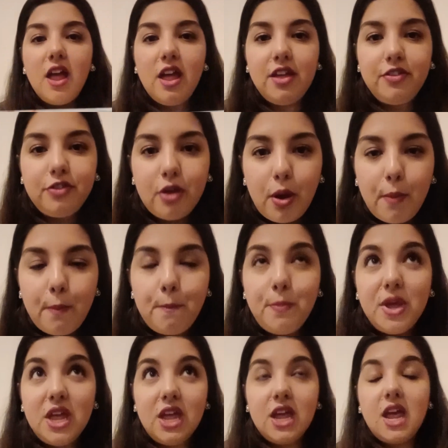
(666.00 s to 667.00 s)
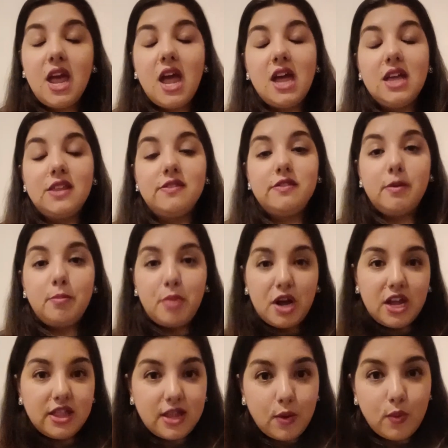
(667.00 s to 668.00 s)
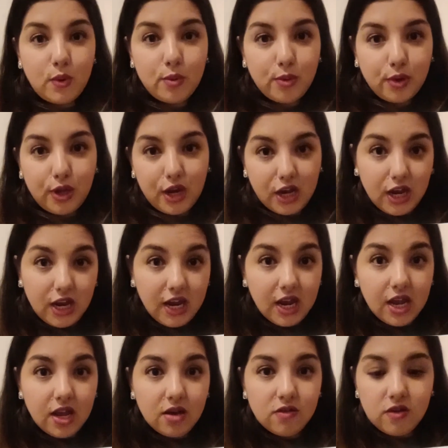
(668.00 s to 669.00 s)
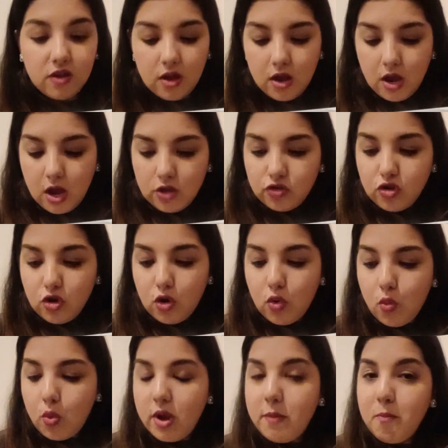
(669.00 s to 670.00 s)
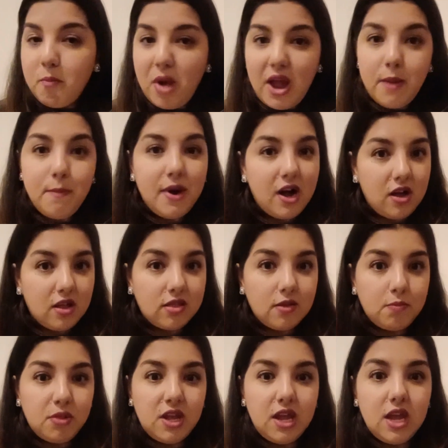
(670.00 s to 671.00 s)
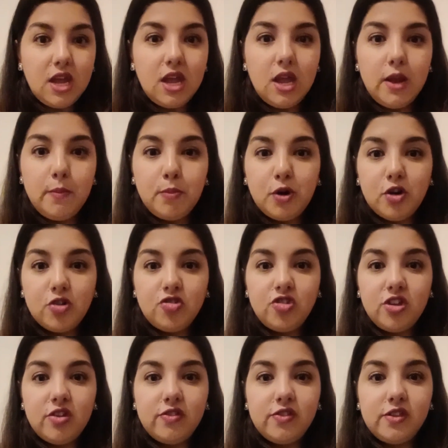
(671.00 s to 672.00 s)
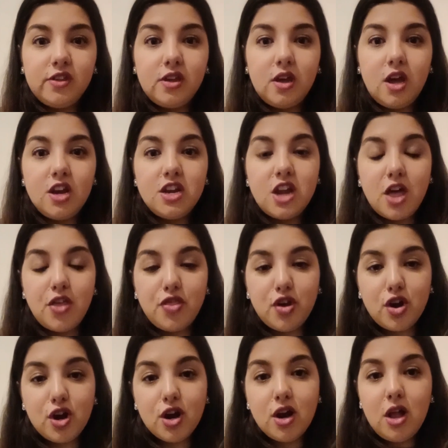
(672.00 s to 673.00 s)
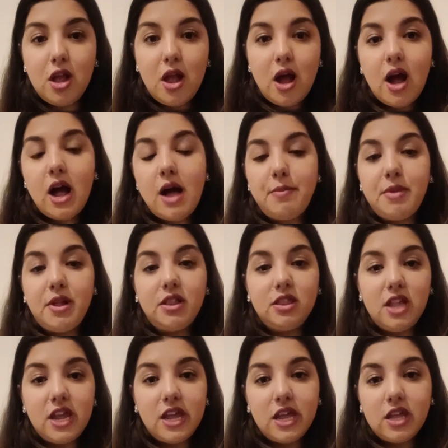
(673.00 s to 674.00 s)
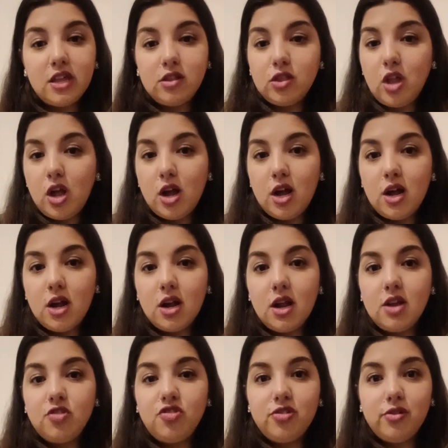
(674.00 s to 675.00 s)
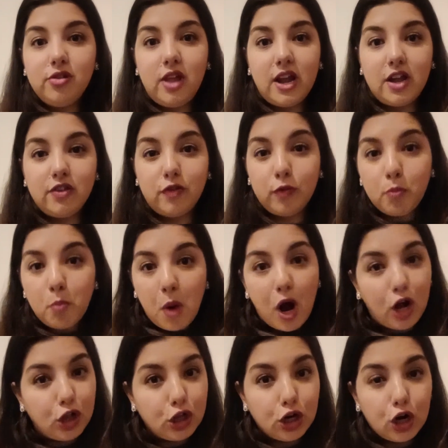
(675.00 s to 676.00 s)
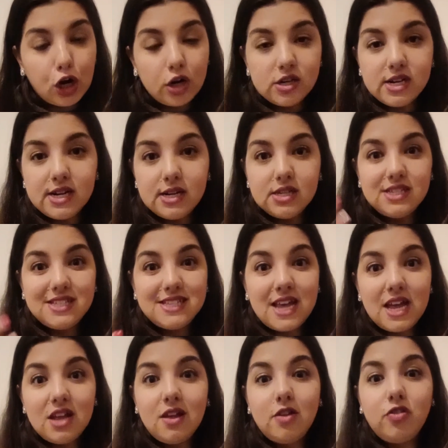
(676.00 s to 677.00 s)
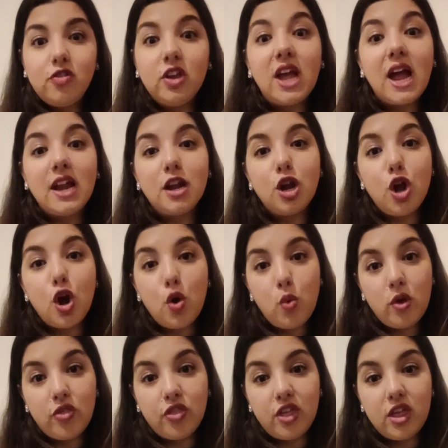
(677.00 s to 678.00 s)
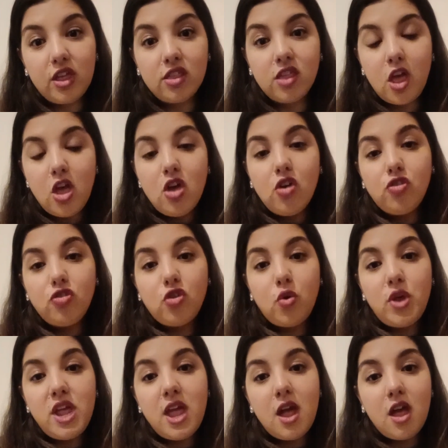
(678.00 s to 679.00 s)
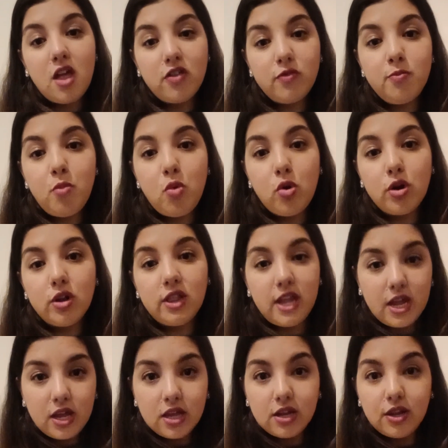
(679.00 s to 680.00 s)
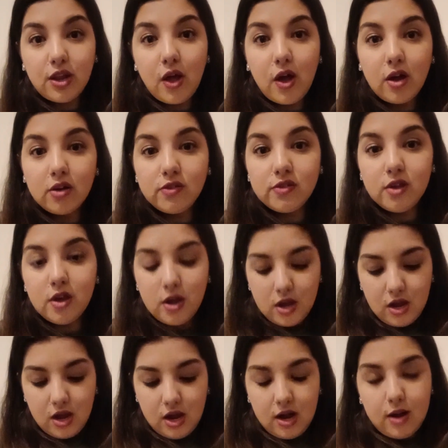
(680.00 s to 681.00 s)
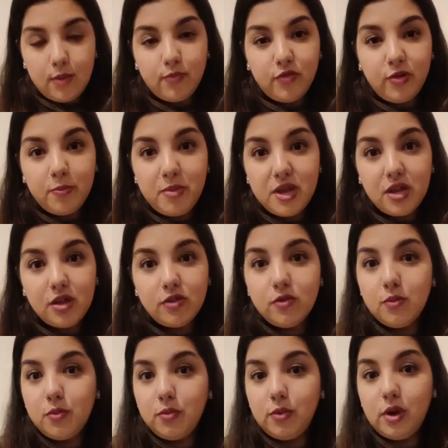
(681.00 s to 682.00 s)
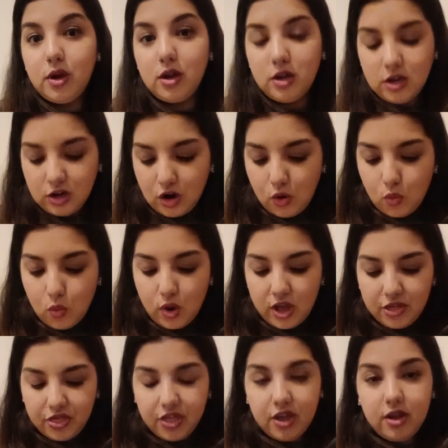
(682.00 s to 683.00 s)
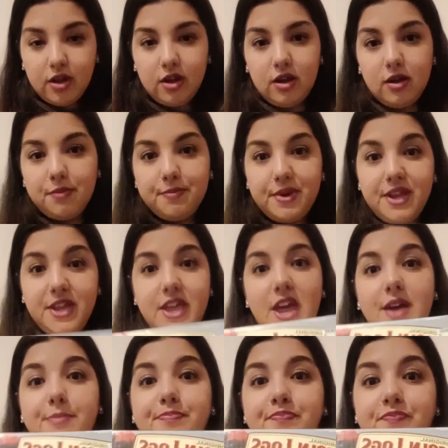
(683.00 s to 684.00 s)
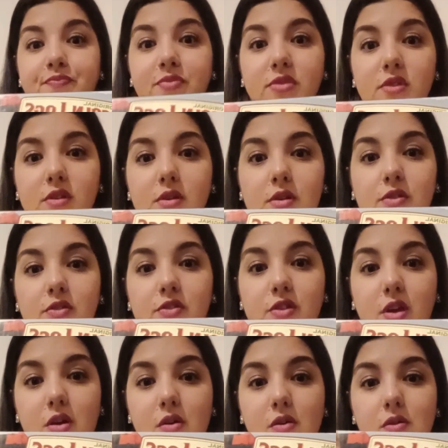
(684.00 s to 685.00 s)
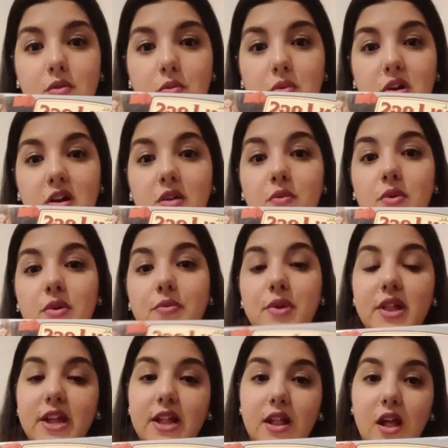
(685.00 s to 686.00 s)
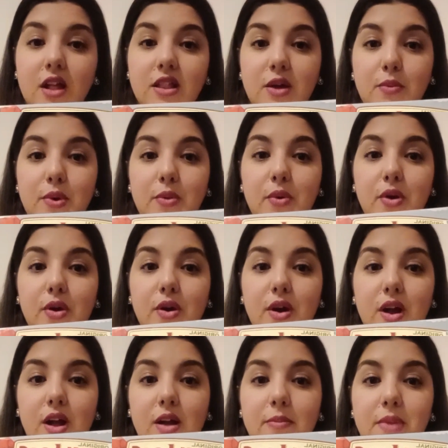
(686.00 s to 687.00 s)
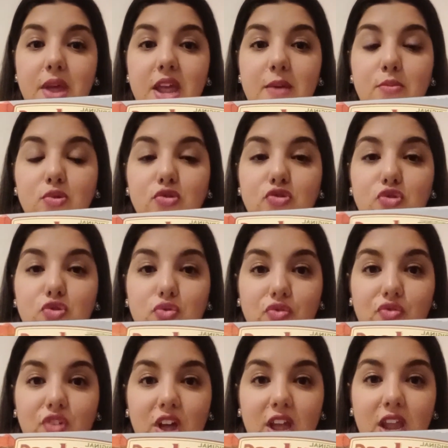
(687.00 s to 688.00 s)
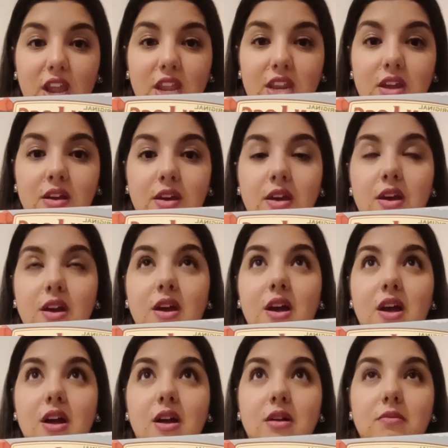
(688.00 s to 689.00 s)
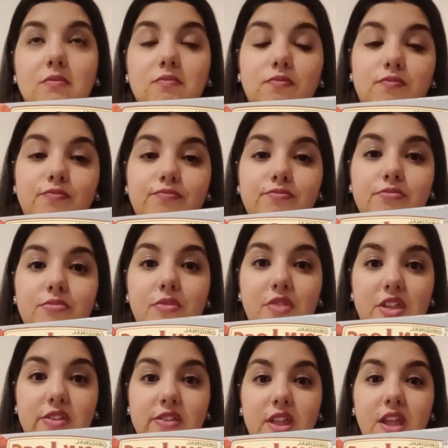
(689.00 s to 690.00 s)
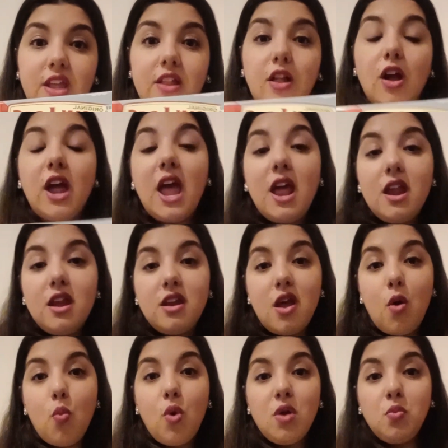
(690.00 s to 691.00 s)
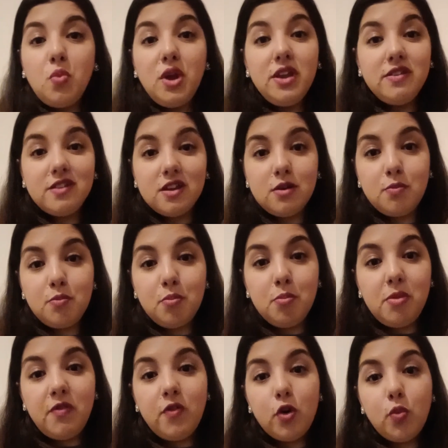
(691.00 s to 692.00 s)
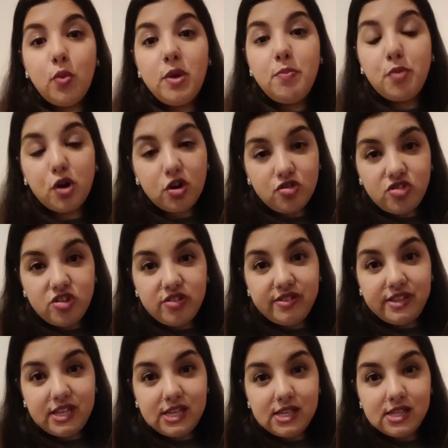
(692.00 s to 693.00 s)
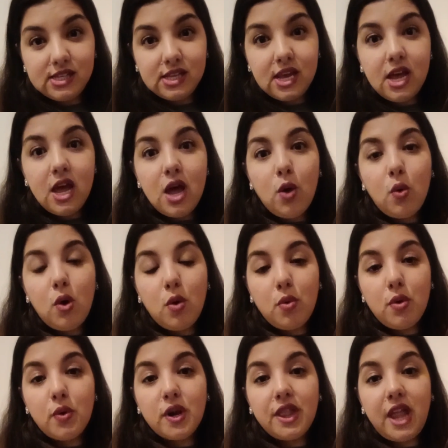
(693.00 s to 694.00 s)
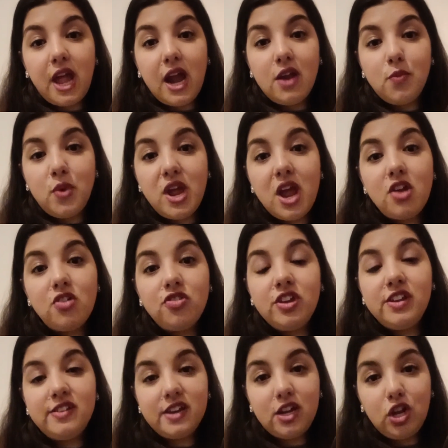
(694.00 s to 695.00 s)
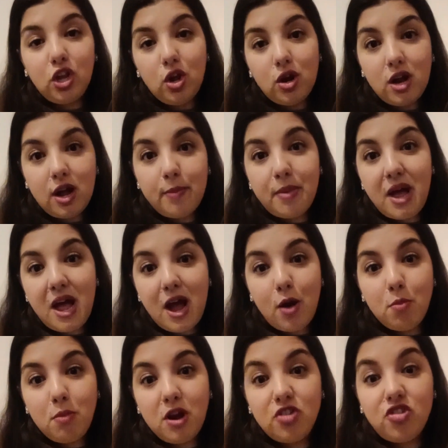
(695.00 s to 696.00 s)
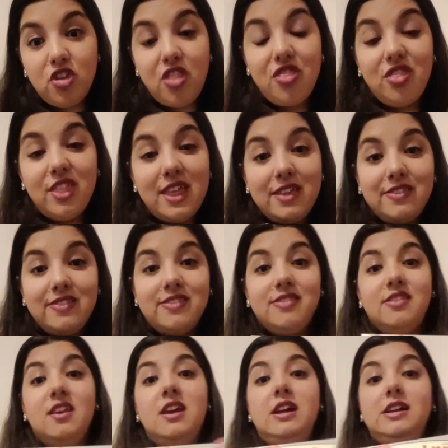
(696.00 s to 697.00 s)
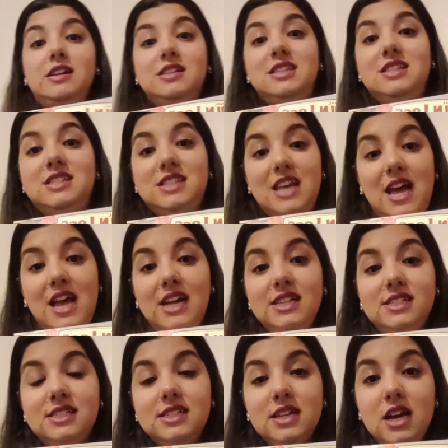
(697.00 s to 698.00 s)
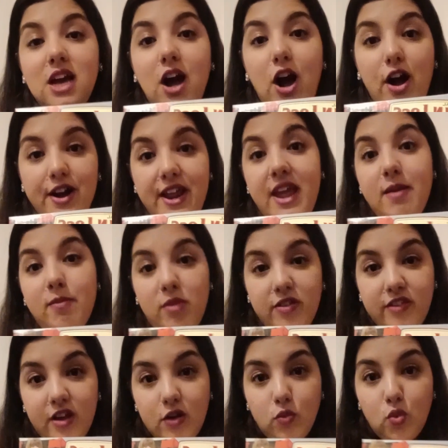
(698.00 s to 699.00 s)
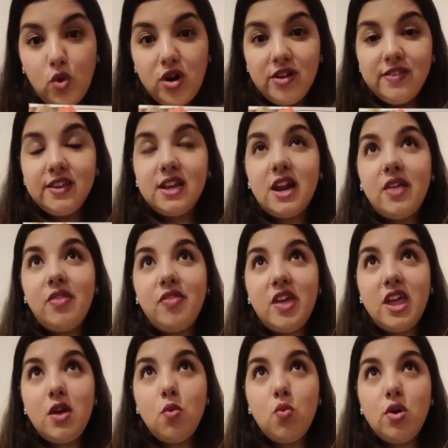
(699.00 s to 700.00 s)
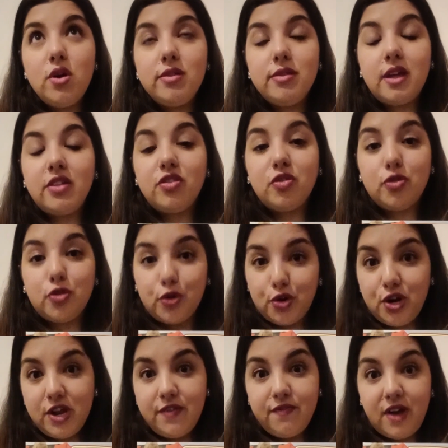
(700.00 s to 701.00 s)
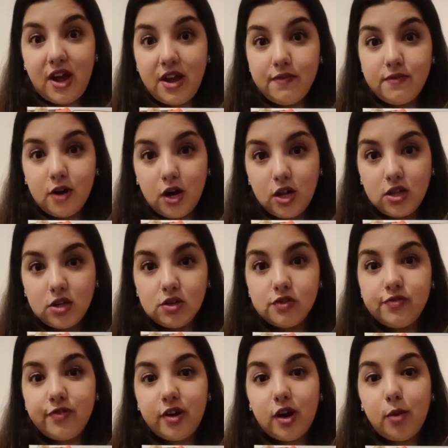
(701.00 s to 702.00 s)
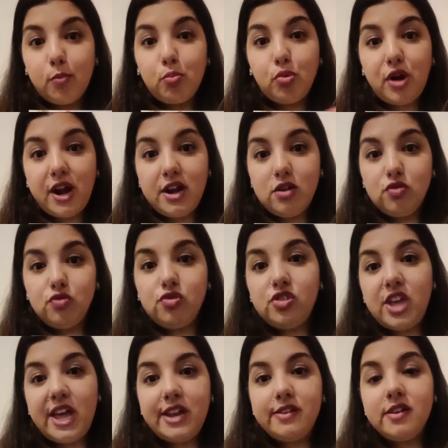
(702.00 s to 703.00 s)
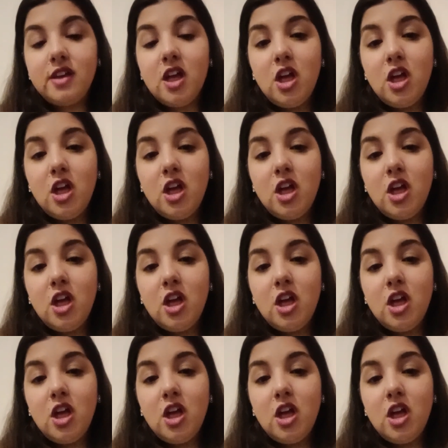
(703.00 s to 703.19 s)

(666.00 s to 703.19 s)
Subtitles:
as big as the bucket that we were looking at. So we might possibly purchase another Lincoln Log, like a smaller set to kind of go with this, so he has more Lincoln Logs to build, you know, with. But yeah, so we're really glad that we were able to find this Lincoln Log. And when we did, before we purchased this, while we were in line, we actually did look up how much this set on Amazon was, and I think it was like $35 for a brand new set.